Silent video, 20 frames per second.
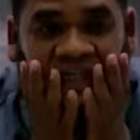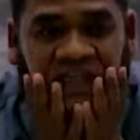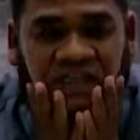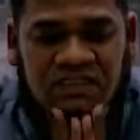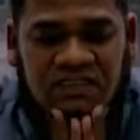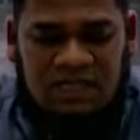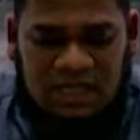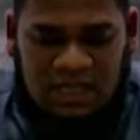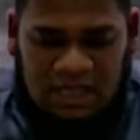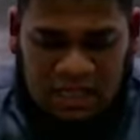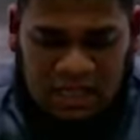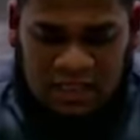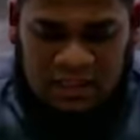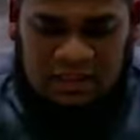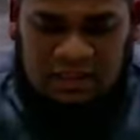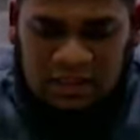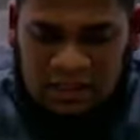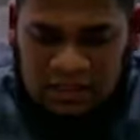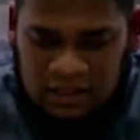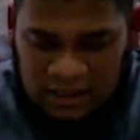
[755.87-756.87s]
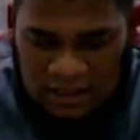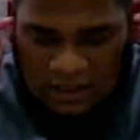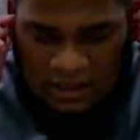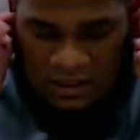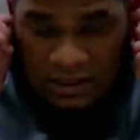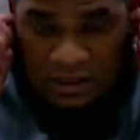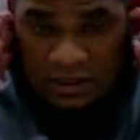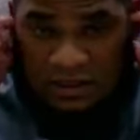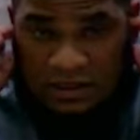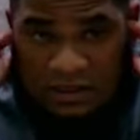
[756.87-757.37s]
cheeks and the
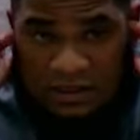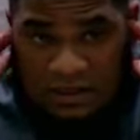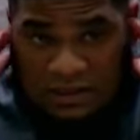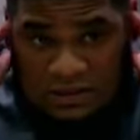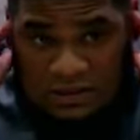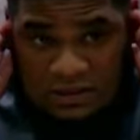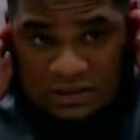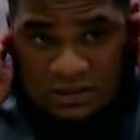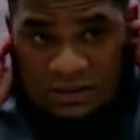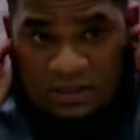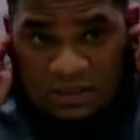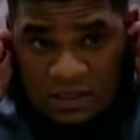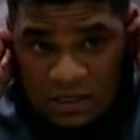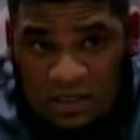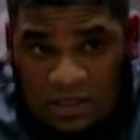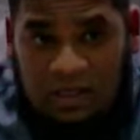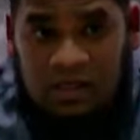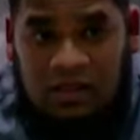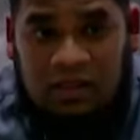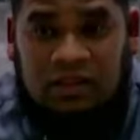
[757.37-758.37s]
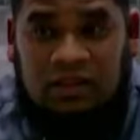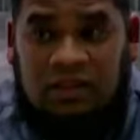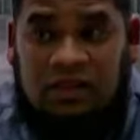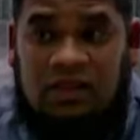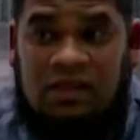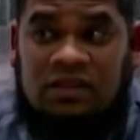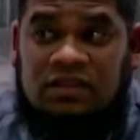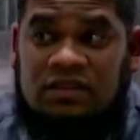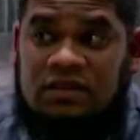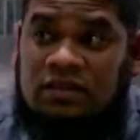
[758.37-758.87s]
ears.
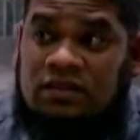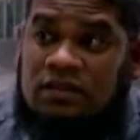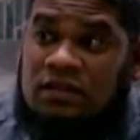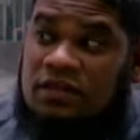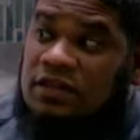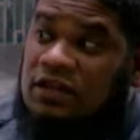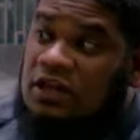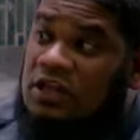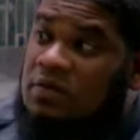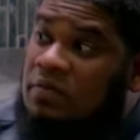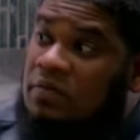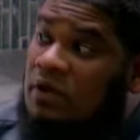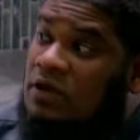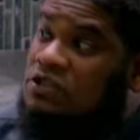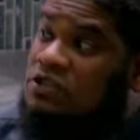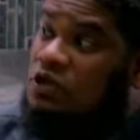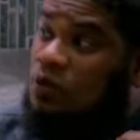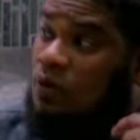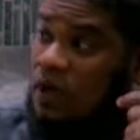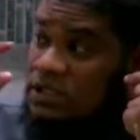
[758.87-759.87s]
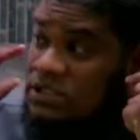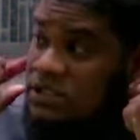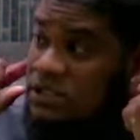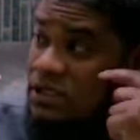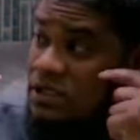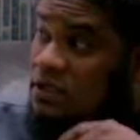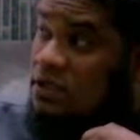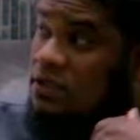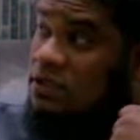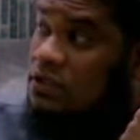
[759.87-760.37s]
These, the three parts you
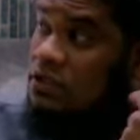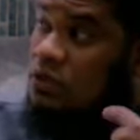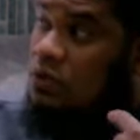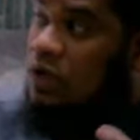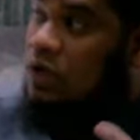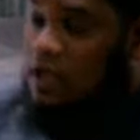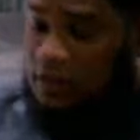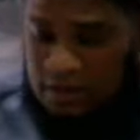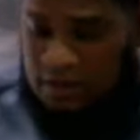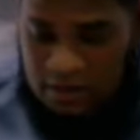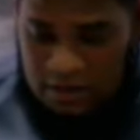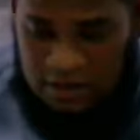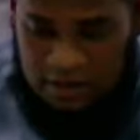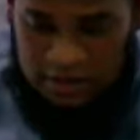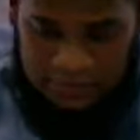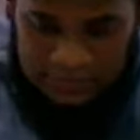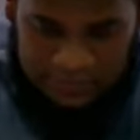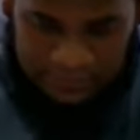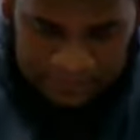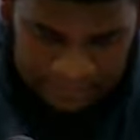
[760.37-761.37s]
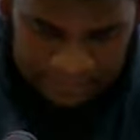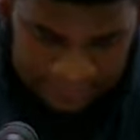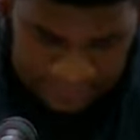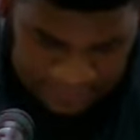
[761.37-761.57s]
wash together. Okay?